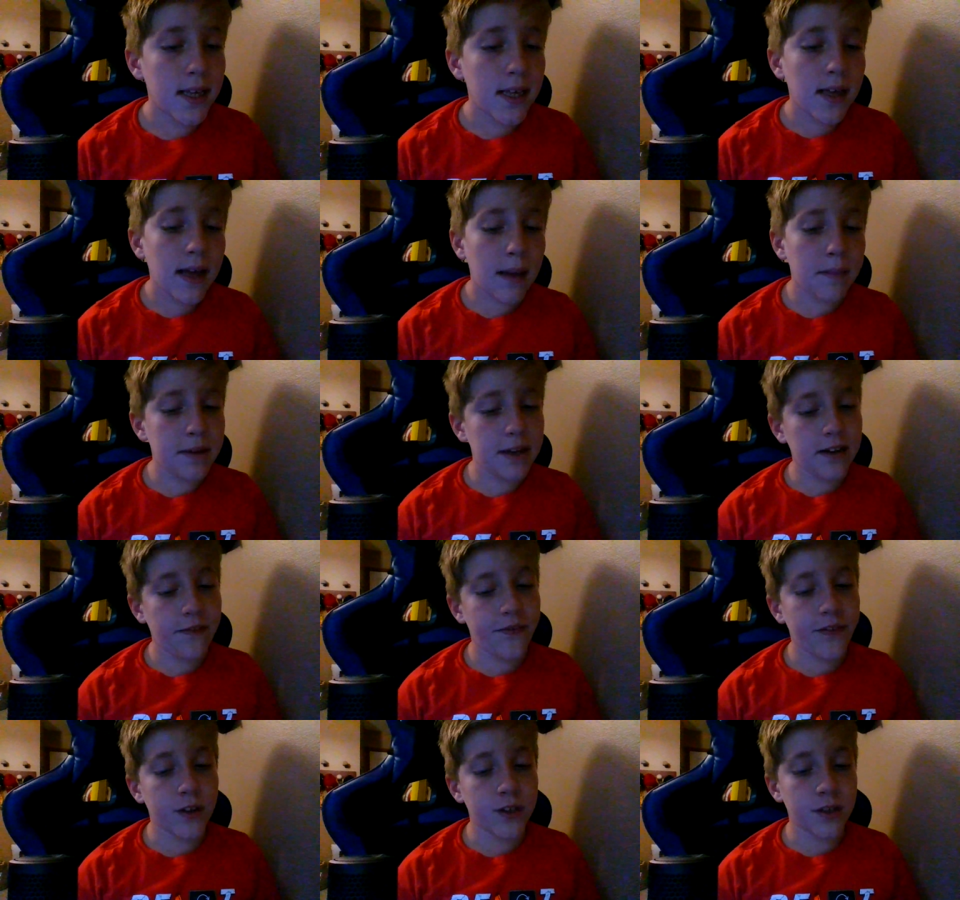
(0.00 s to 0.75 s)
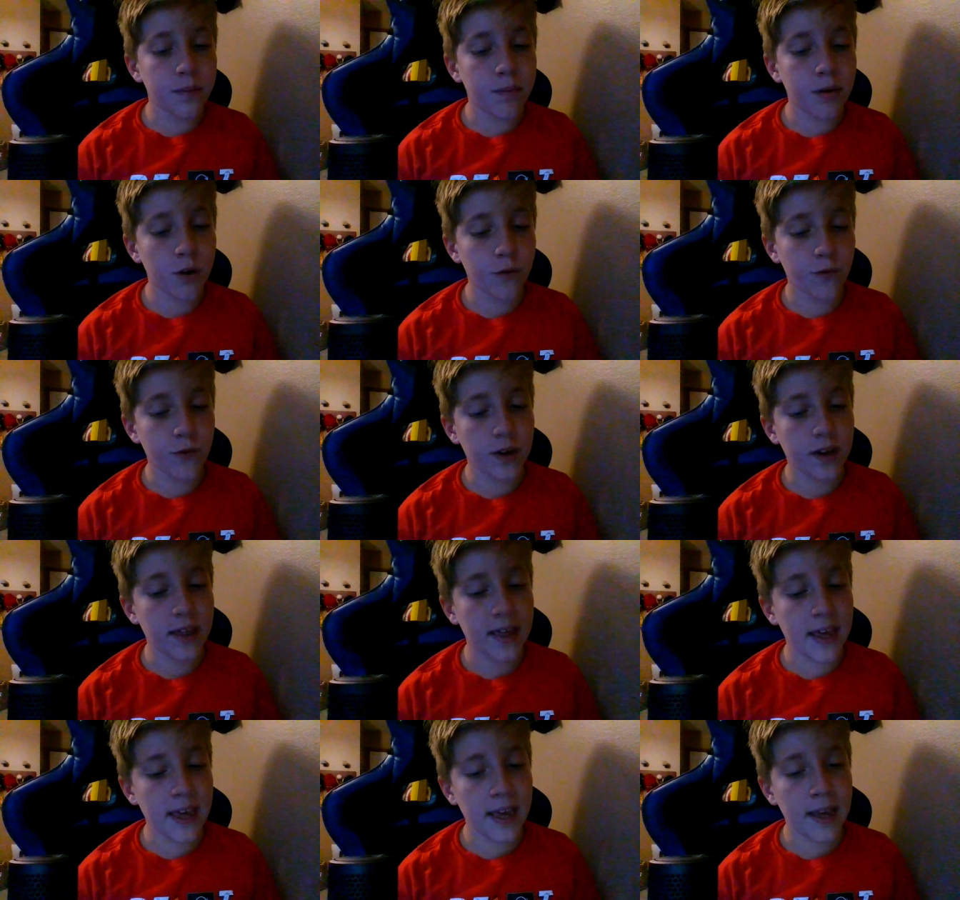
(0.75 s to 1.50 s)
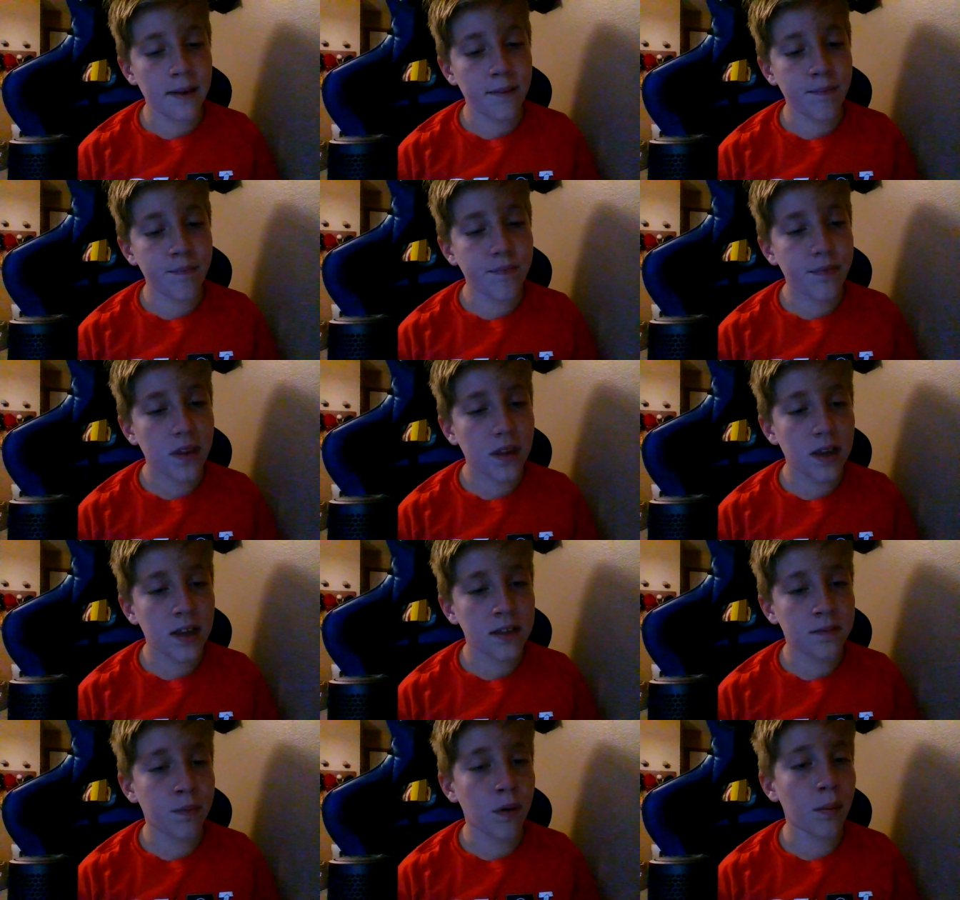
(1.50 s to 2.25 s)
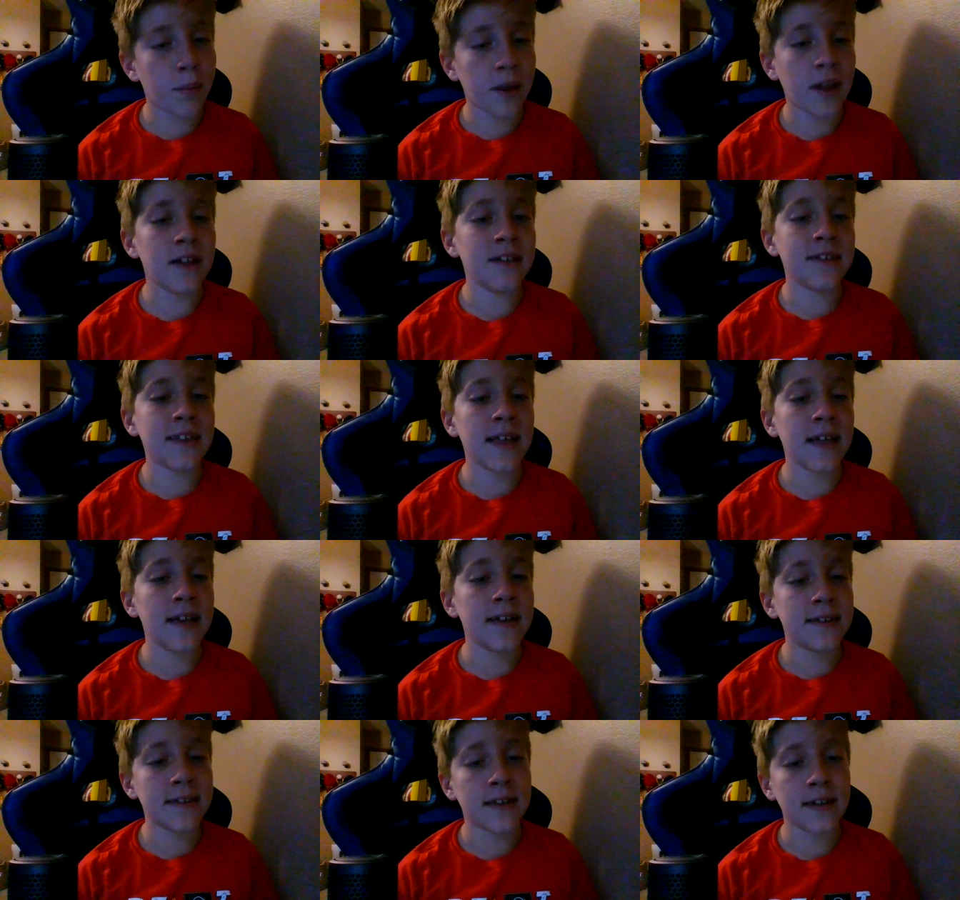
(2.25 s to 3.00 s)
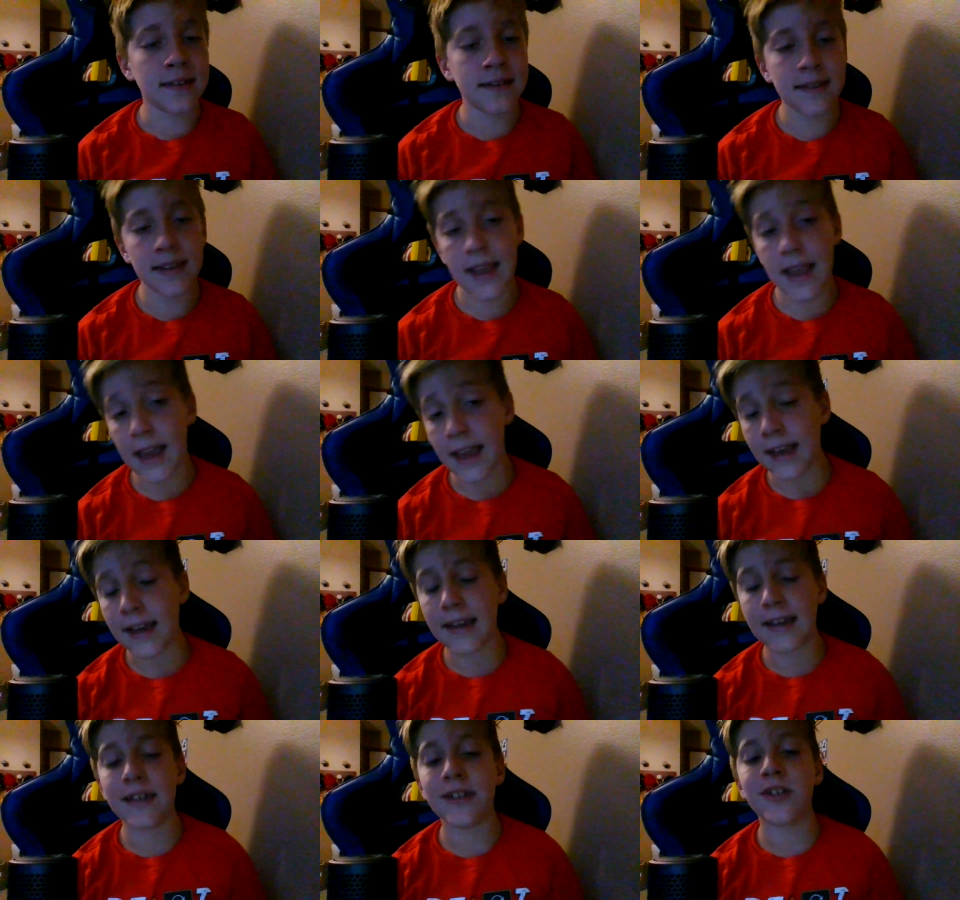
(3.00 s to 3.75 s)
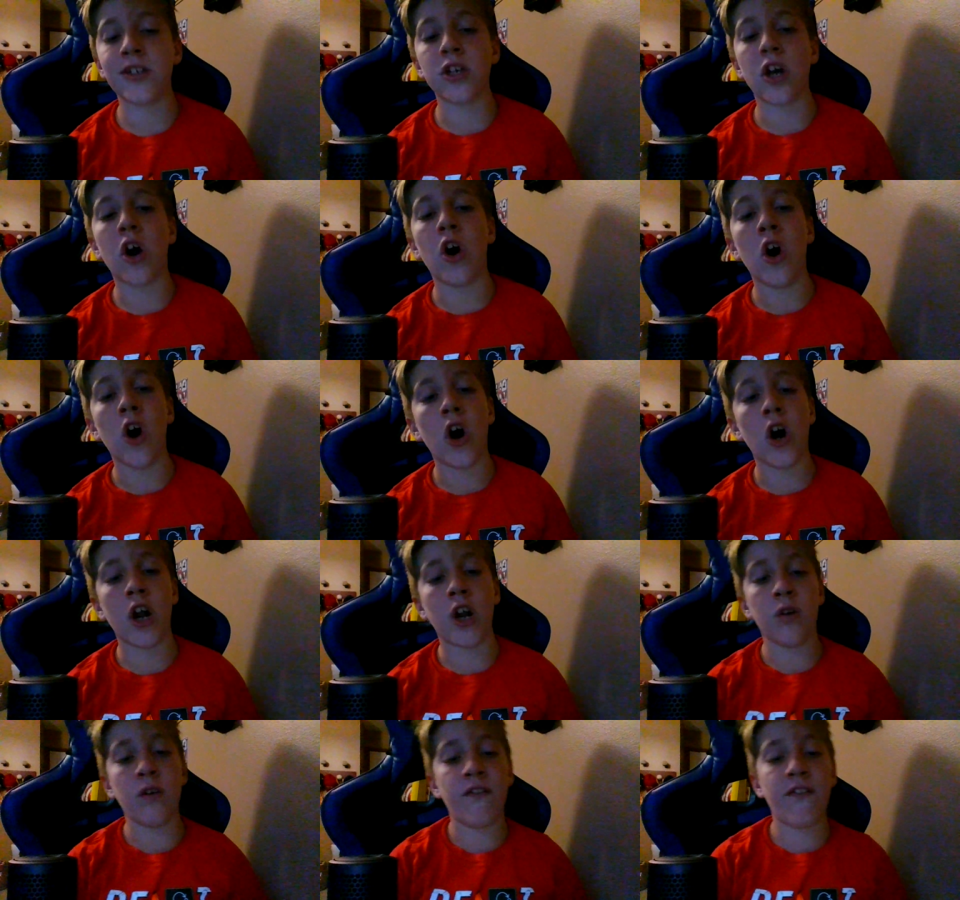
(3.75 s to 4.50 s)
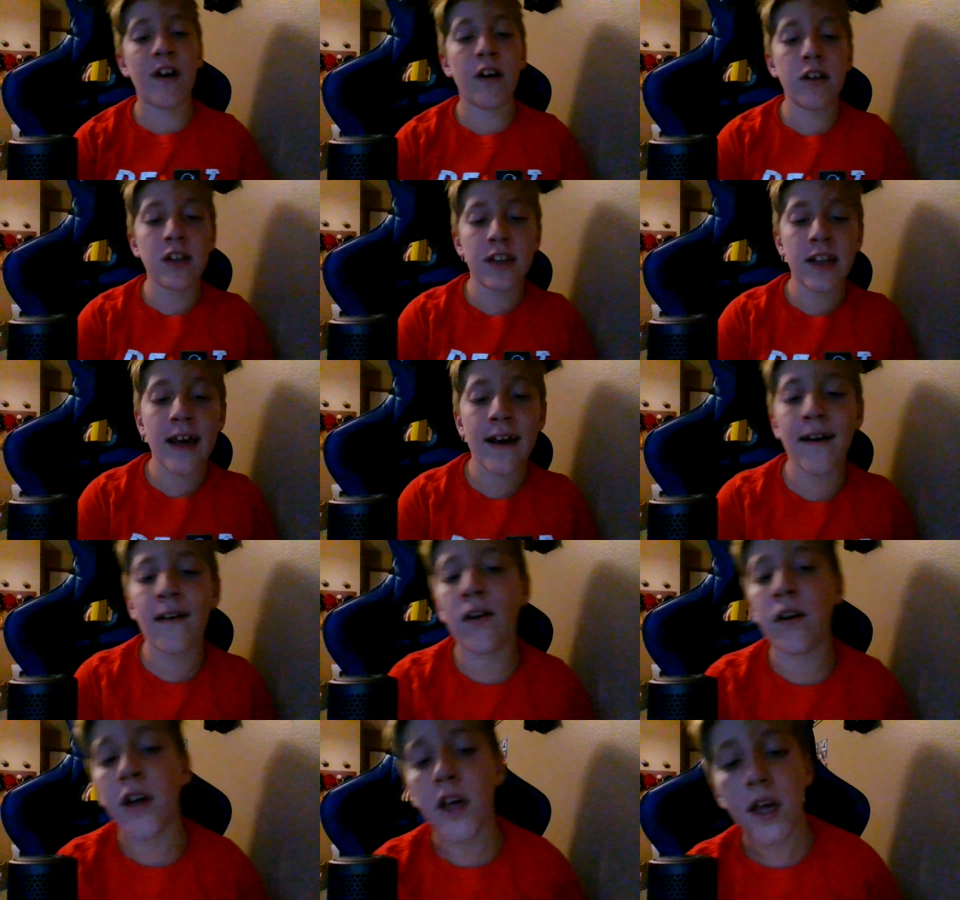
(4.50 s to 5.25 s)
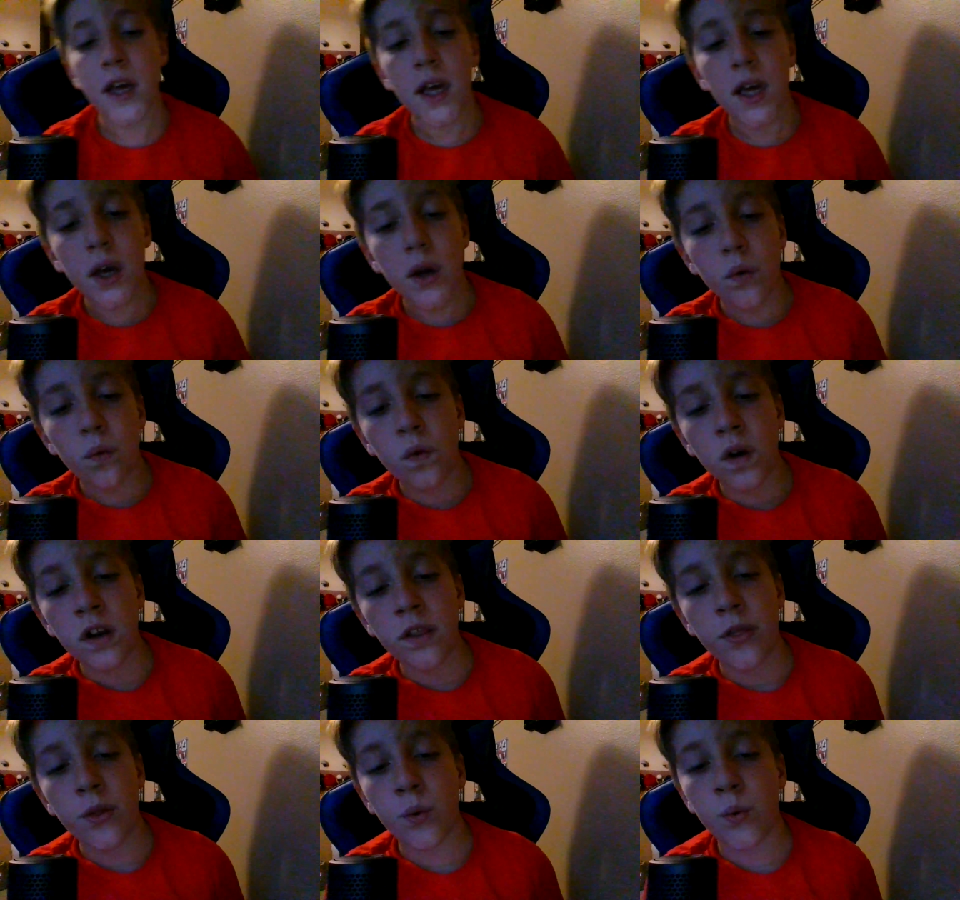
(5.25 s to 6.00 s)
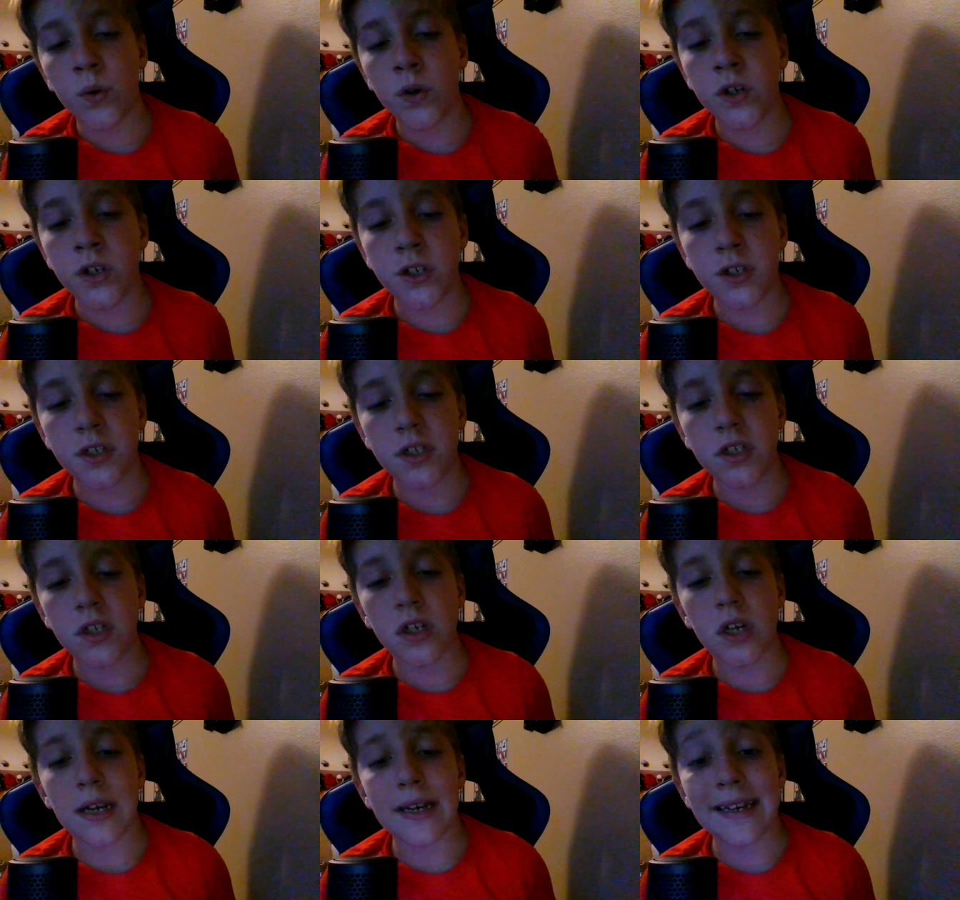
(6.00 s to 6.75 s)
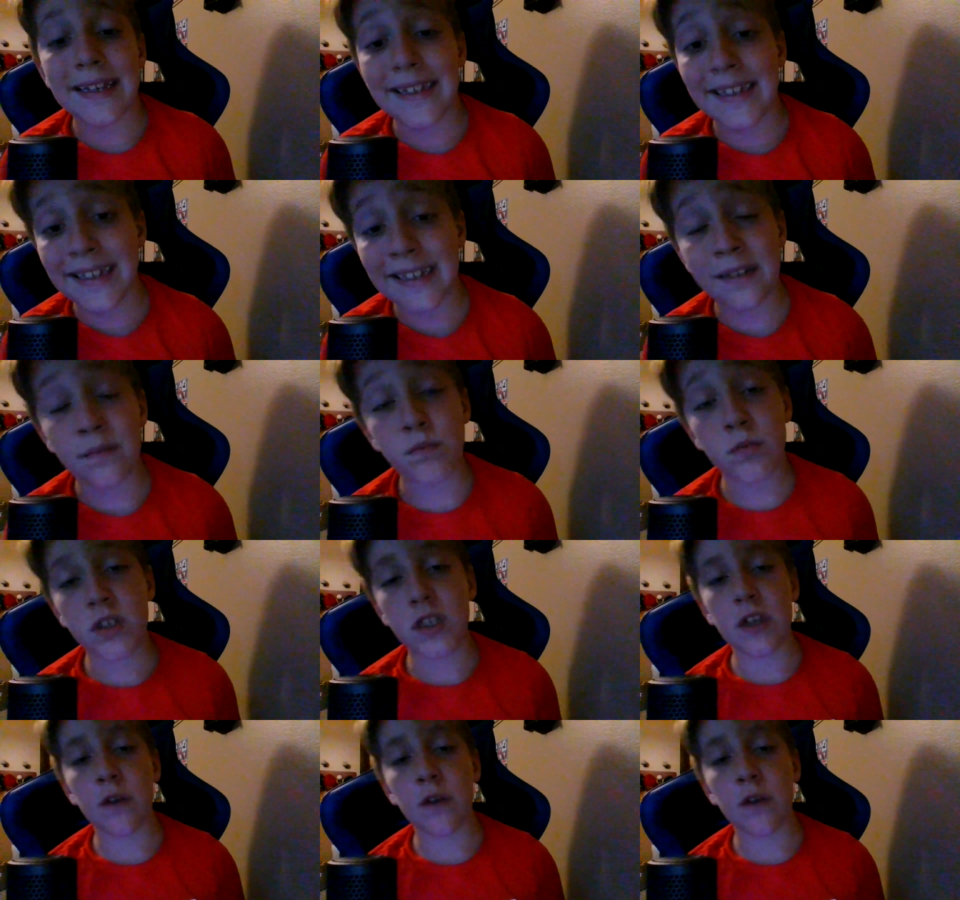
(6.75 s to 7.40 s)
I mean, if there's a perfect game, it probably isn't the A's because the A's are, without a doubt, one of the worst teams.